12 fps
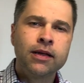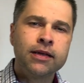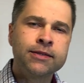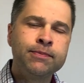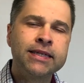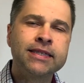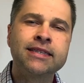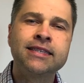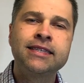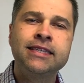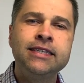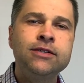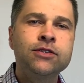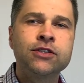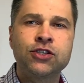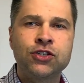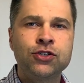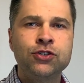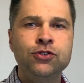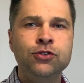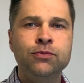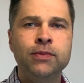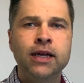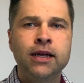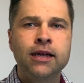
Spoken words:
is meant to seal the tomb